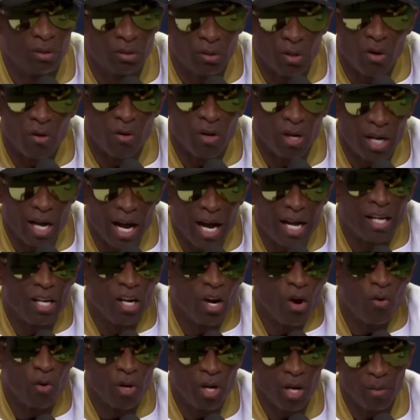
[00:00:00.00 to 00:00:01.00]
So, and I
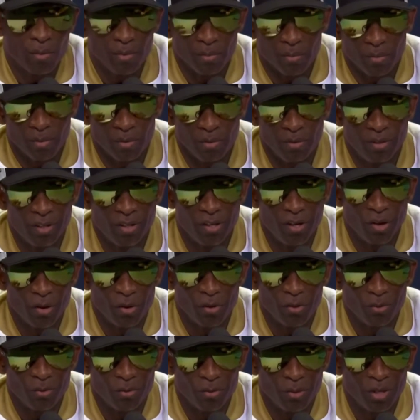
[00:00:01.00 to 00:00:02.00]
know him, you
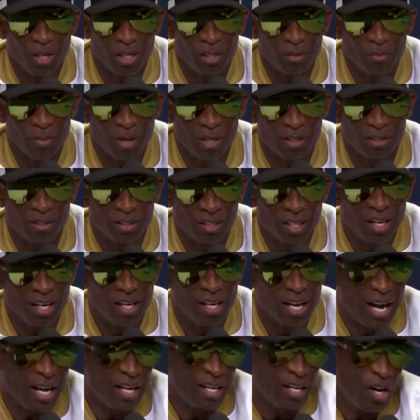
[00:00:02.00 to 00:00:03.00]
know, as my
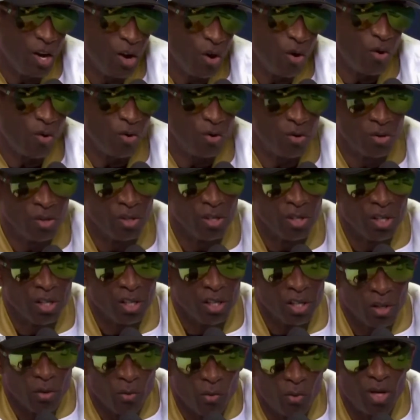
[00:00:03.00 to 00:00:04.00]
son. I know
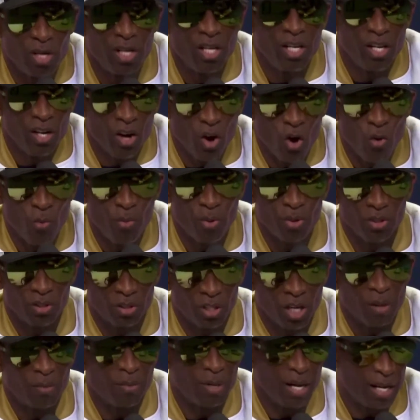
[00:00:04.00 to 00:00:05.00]
when he opens
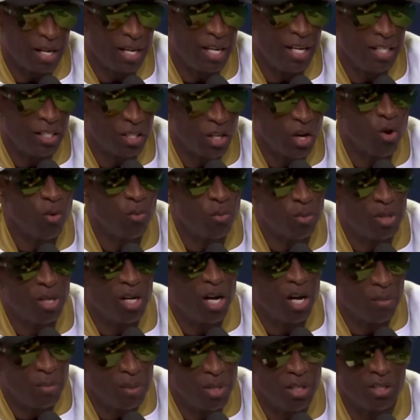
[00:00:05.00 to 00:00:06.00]
up, like he's opened
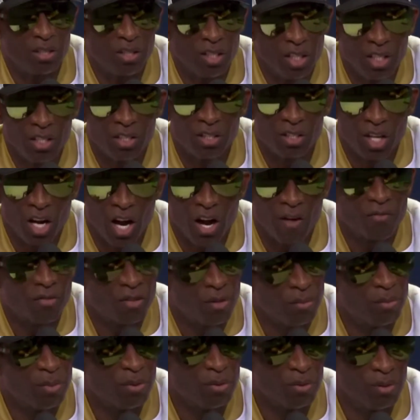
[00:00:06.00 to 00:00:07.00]
up, he's
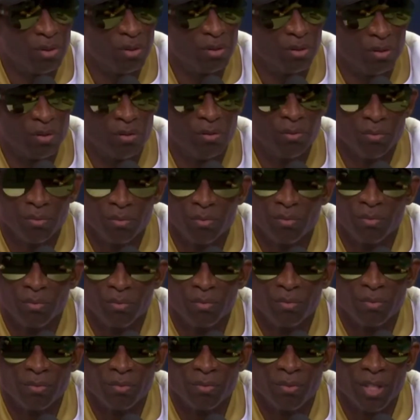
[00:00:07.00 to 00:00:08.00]
comfortable.
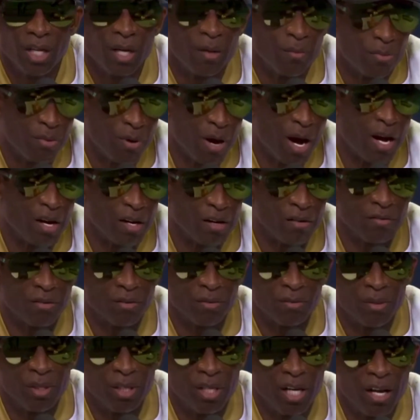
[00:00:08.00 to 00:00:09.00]
And I'm proud of
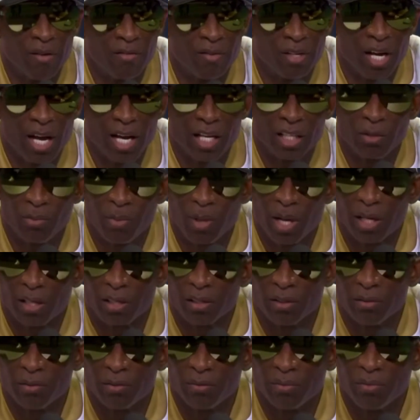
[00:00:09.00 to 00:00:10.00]
him in every aspect.
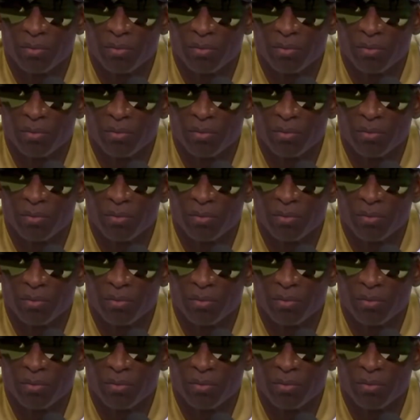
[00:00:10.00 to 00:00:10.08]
